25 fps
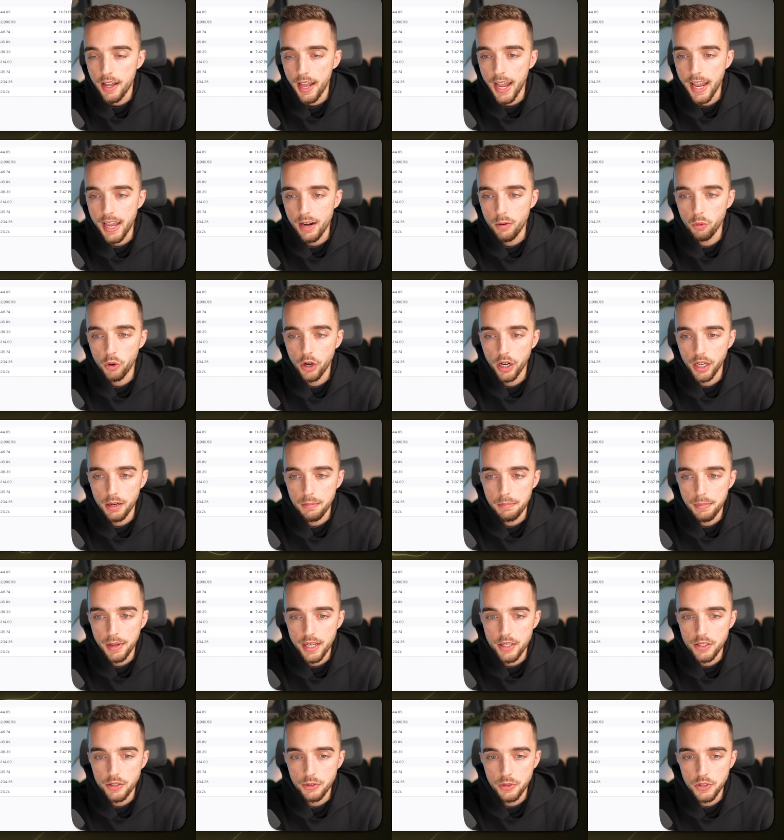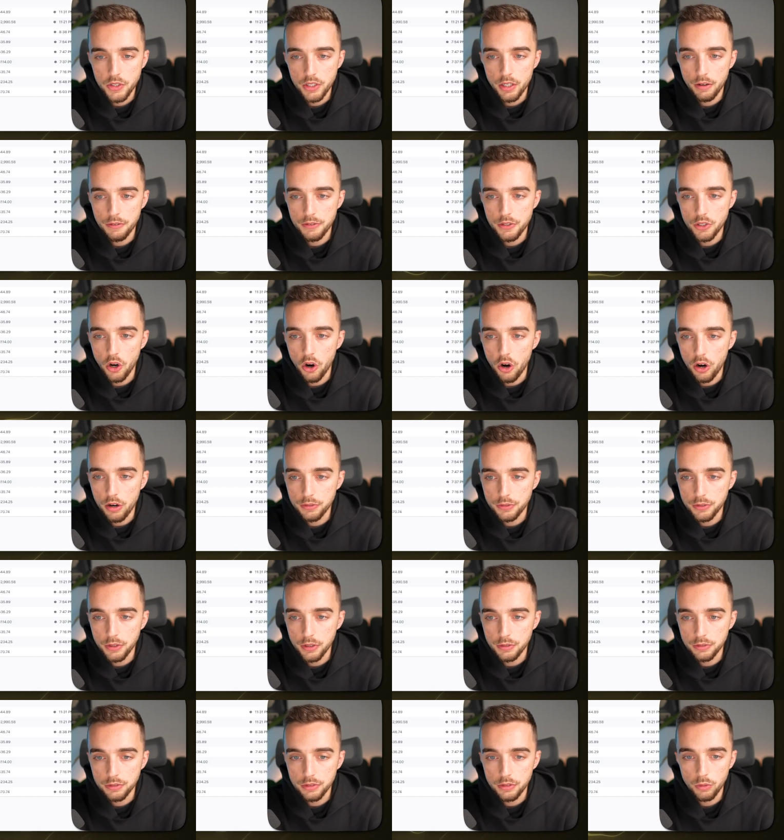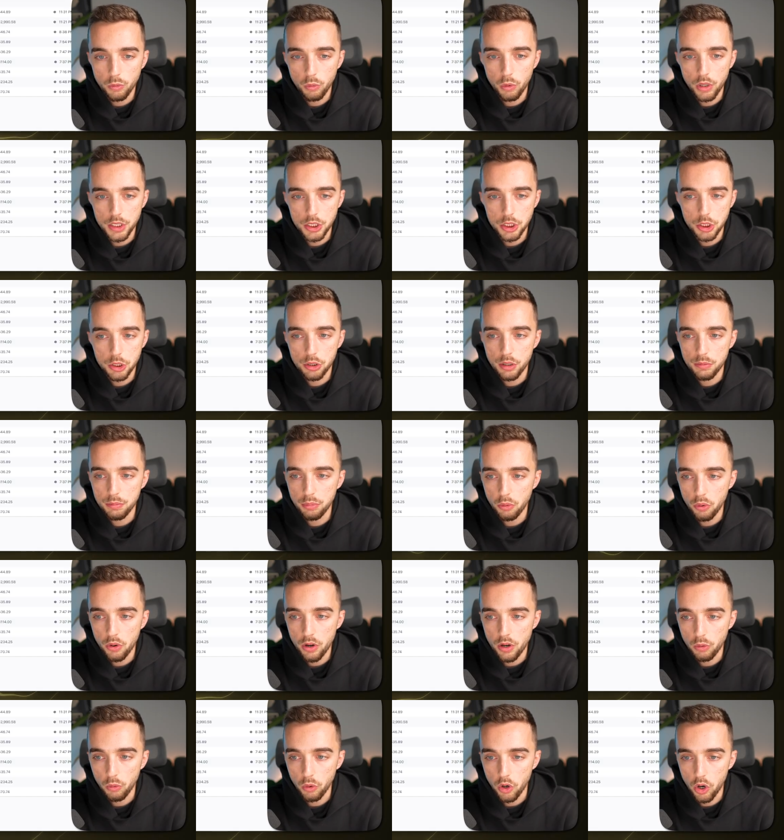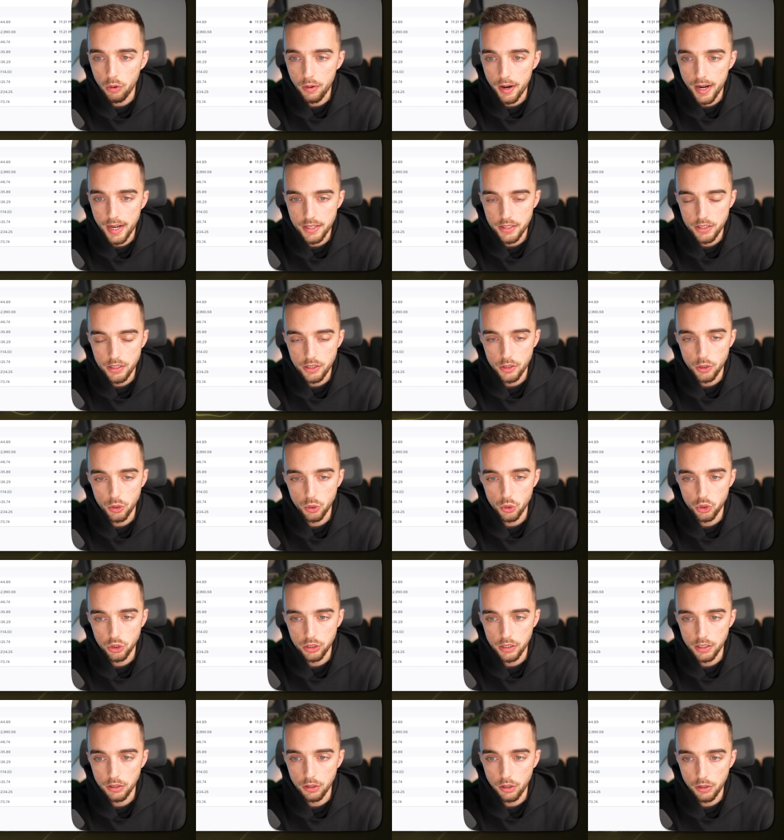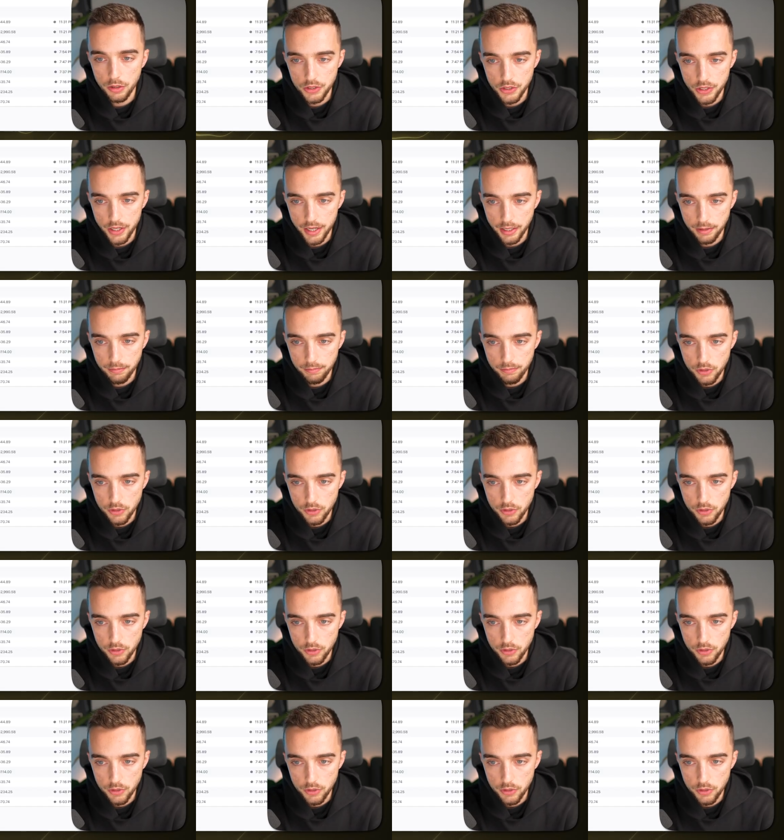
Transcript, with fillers: And we're going to base ourselves off of what Triple Whale ROAS usually looks like.